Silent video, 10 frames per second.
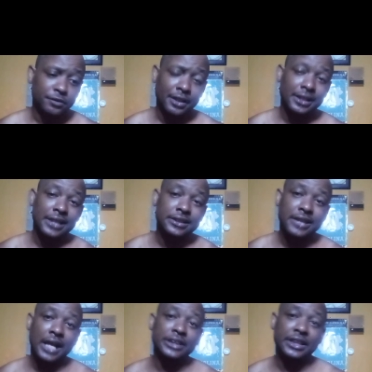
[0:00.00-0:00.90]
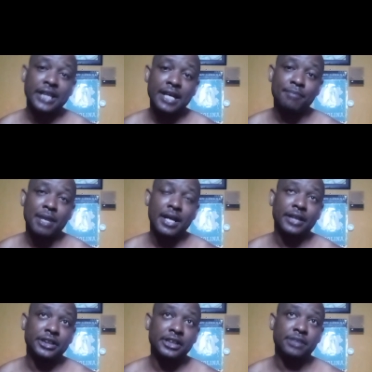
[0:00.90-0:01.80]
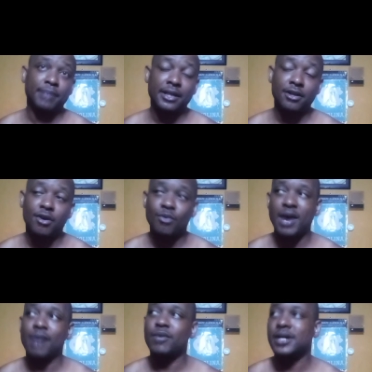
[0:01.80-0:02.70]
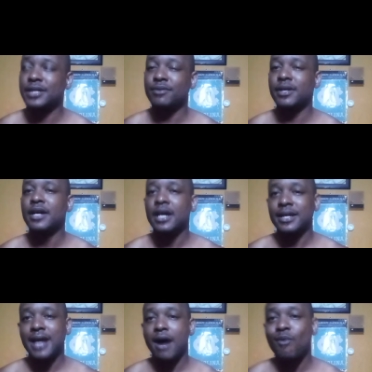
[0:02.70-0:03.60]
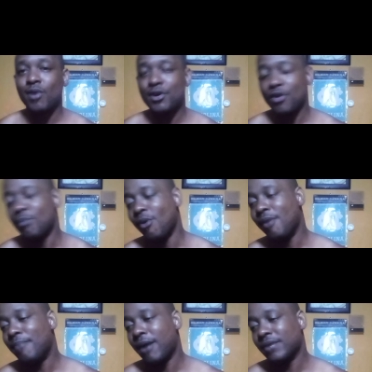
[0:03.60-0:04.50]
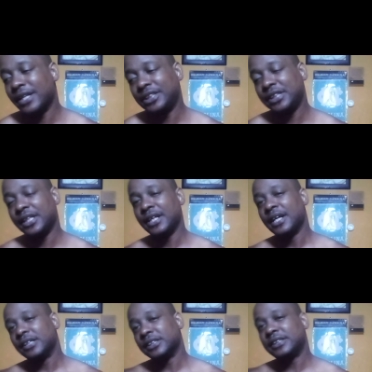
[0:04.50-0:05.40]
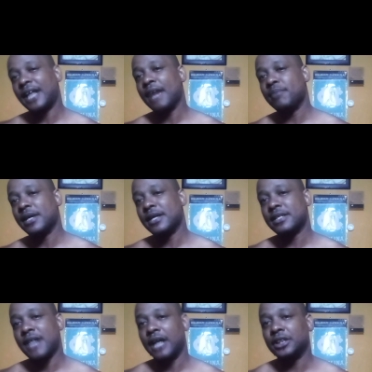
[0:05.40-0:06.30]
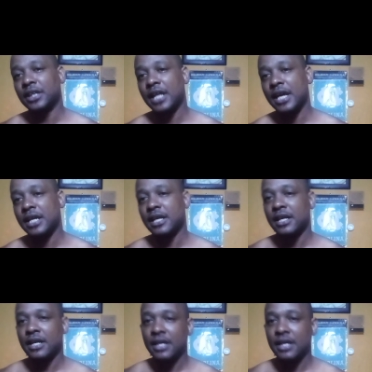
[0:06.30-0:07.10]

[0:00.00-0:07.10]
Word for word: That's Tasha K, man, and she's speaking on Wack 100. Y'all want to know more about this shit? Just type in Tasha K